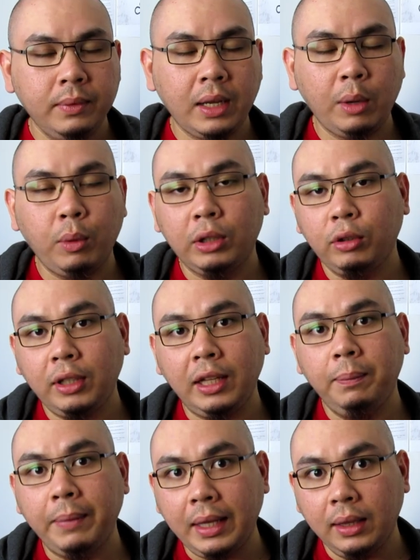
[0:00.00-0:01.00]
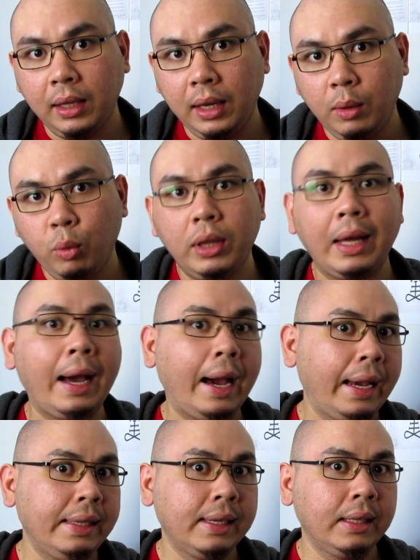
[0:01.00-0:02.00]
I want to deal mainly with the
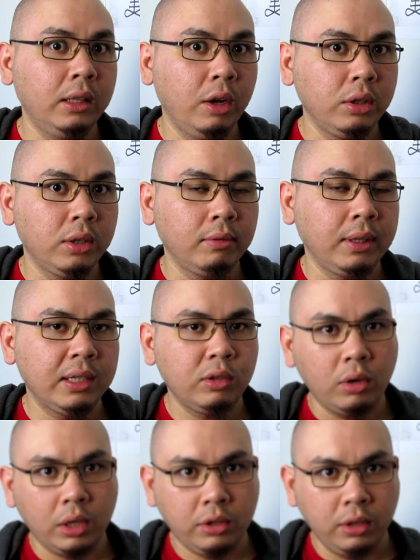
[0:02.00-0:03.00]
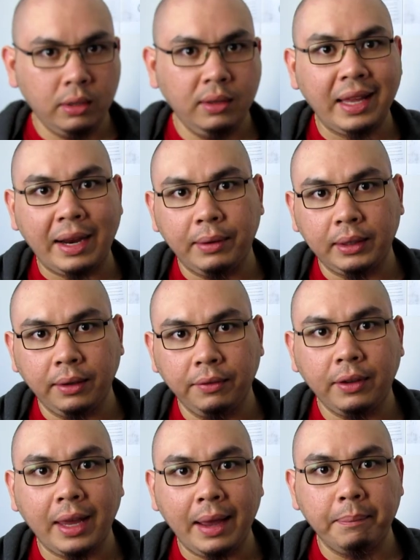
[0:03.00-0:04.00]
highs and lows of the structured
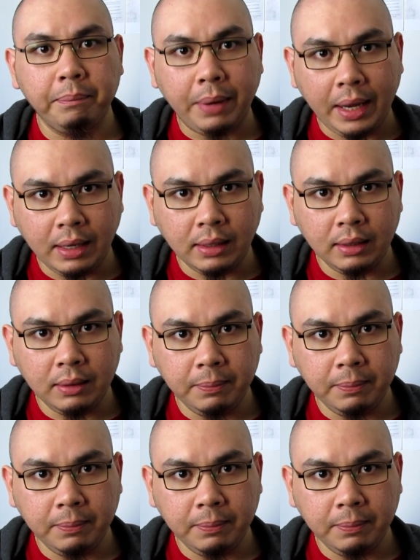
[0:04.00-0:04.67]
narrative campaign.